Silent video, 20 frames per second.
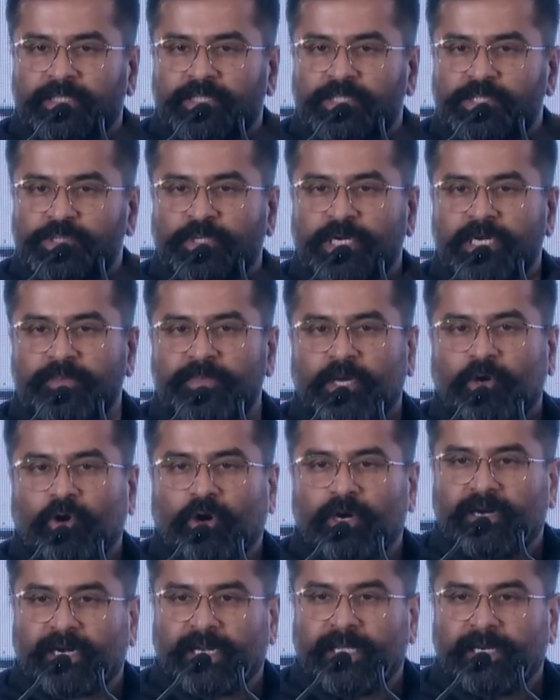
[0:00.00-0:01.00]
Should it be
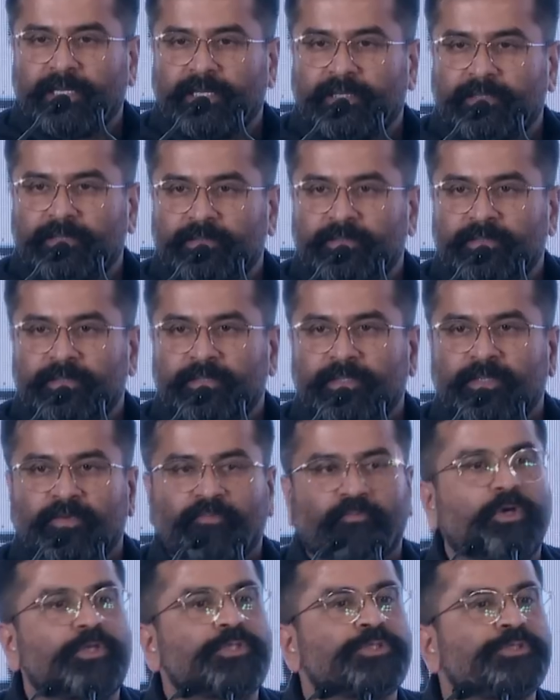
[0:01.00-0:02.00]
contrarian?
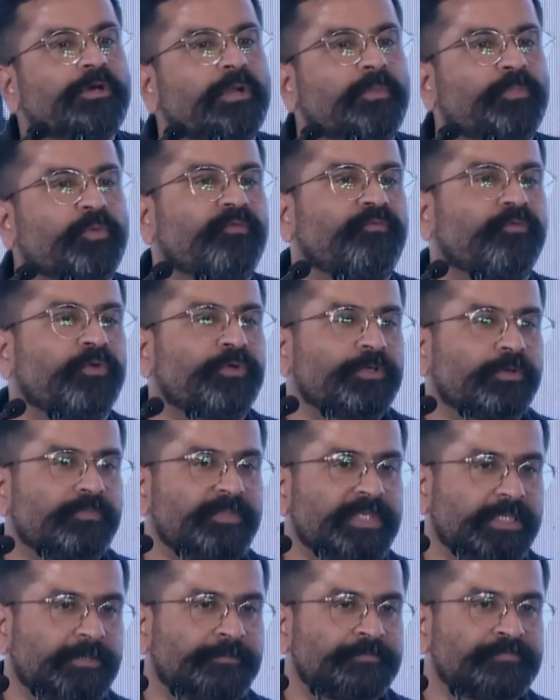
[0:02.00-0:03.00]
What should your portfolio
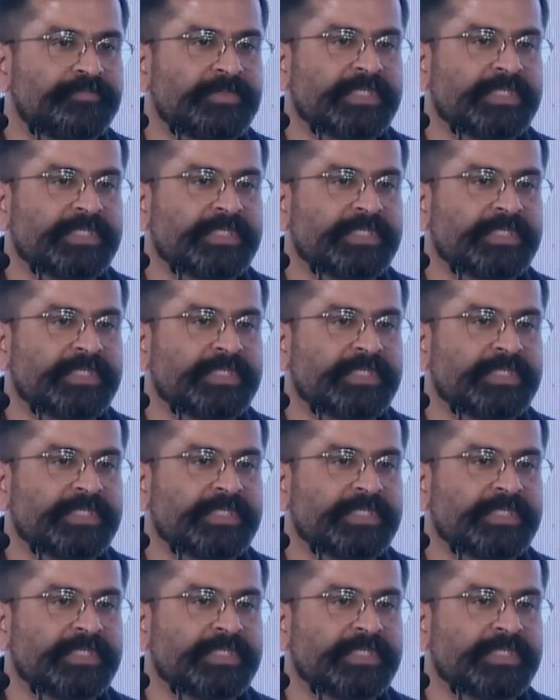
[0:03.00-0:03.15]
be?